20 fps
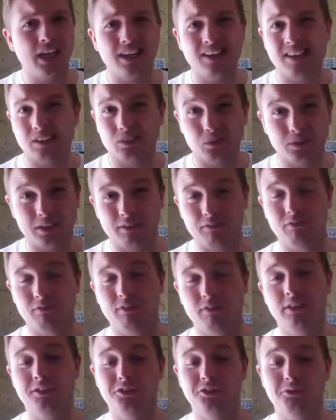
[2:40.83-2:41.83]
This was never
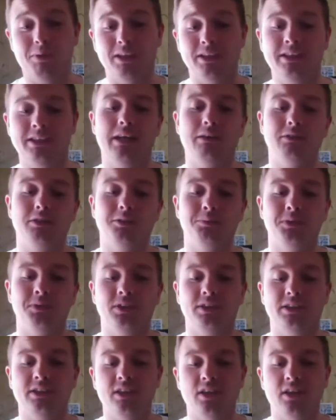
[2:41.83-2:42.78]
in too much doubt, to be honest.